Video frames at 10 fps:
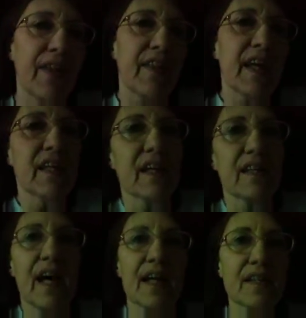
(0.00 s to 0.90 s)
and think
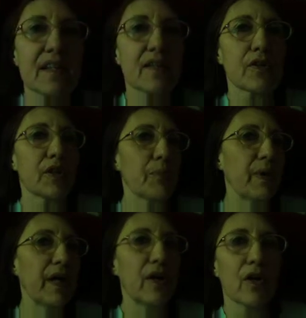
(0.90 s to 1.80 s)
that that's going to
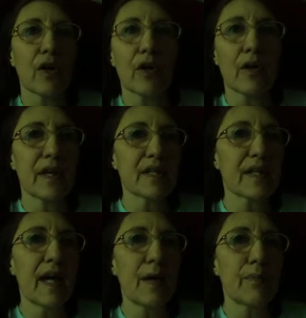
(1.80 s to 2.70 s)
be your
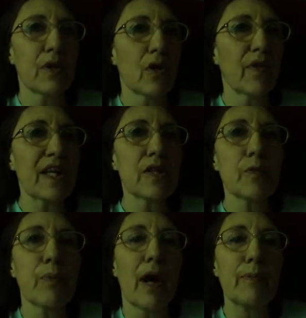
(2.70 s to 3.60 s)
escape. You know,
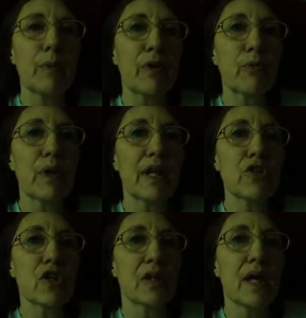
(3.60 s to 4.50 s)
that's the problem with
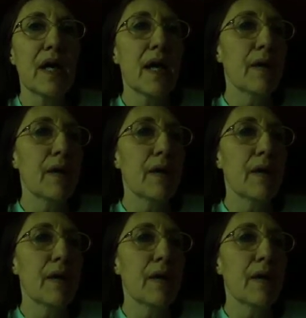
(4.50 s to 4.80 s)
religion.